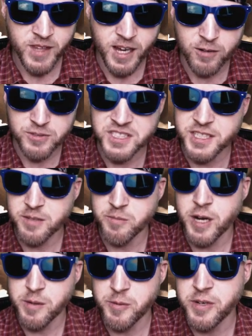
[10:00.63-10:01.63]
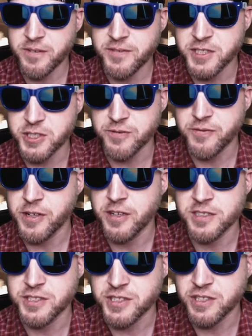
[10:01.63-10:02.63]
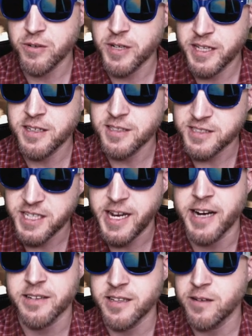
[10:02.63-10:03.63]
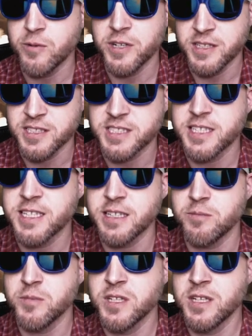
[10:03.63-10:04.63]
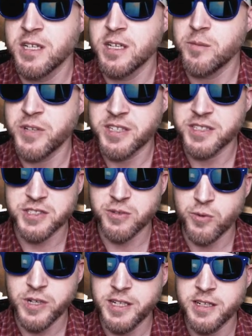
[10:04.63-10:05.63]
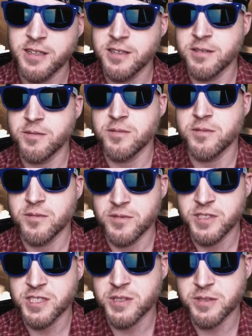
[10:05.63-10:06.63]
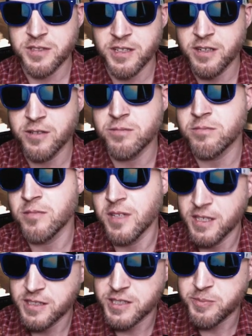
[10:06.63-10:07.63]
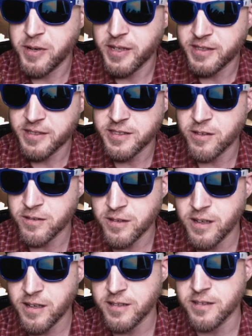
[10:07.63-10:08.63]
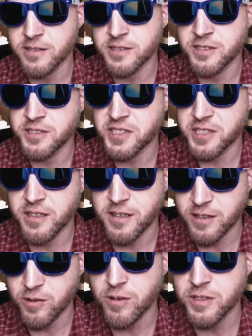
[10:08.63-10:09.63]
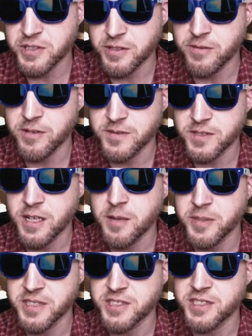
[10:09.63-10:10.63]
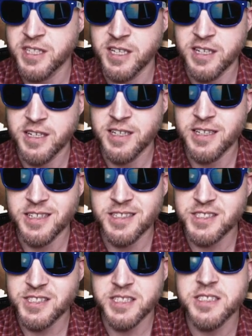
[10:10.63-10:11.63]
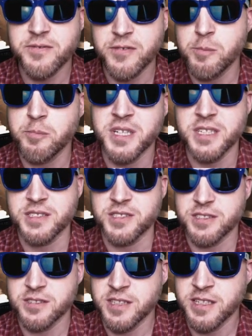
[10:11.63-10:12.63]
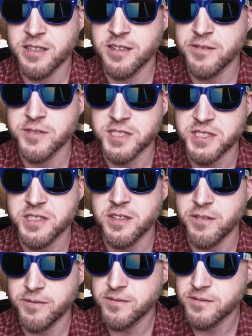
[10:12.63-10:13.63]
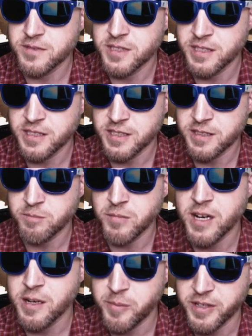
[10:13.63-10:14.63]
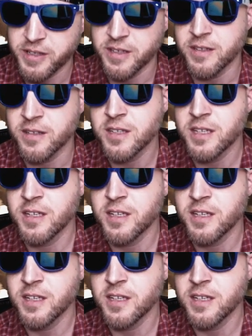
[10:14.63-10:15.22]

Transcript: I would say it might be beneficial for you to just go and attack that written exam, because the written, despite that there is a lot of crossover of topics, it is a different beast in and of itself, in my opinion.